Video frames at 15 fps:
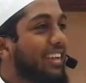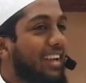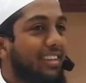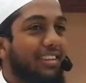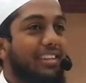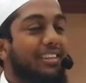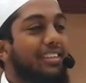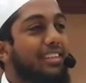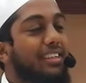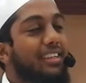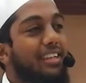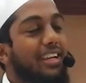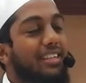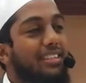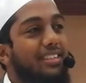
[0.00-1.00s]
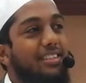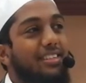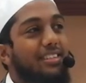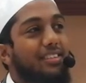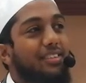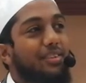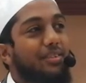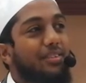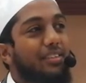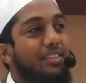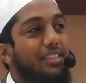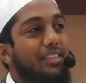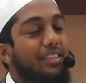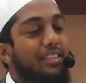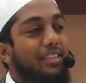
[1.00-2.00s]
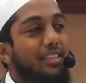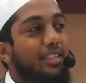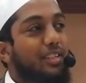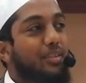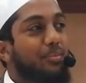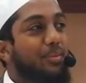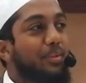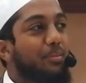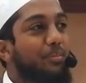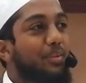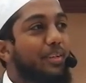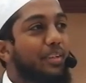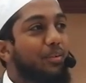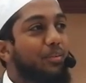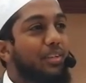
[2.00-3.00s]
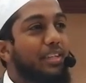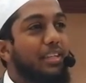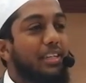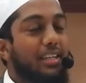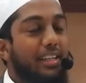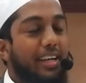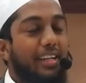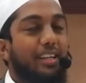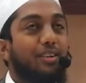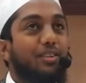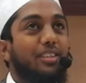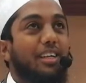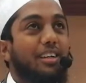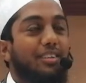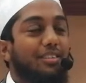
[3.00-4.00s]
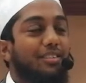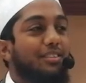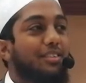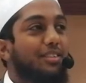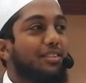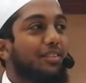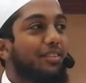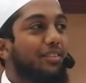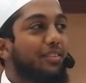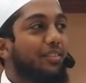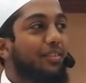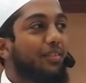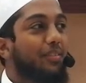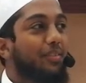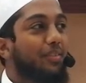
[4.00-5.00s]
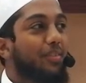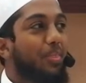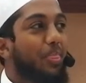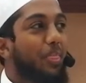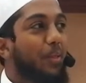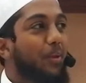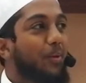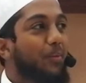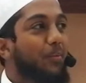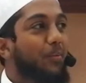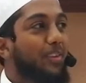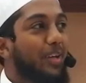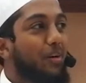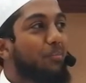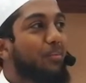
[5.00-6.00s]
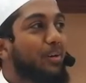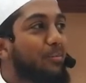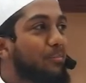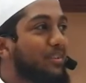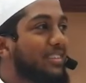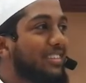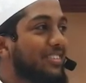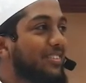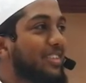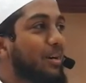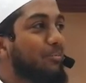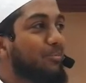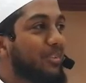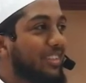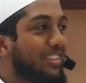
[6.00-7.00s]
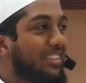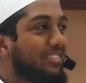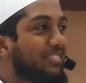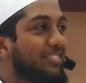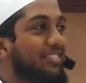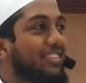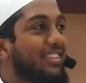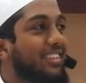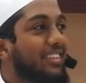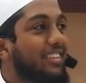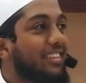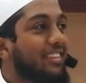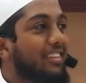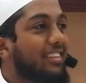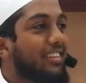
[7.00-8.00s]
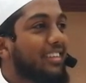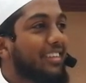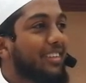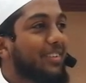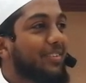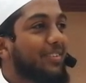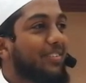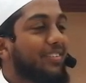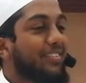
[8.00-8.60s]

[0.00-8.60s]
Identity crisis, you know. So we realign ourselves, you know, with our purpose, with our objective, you know.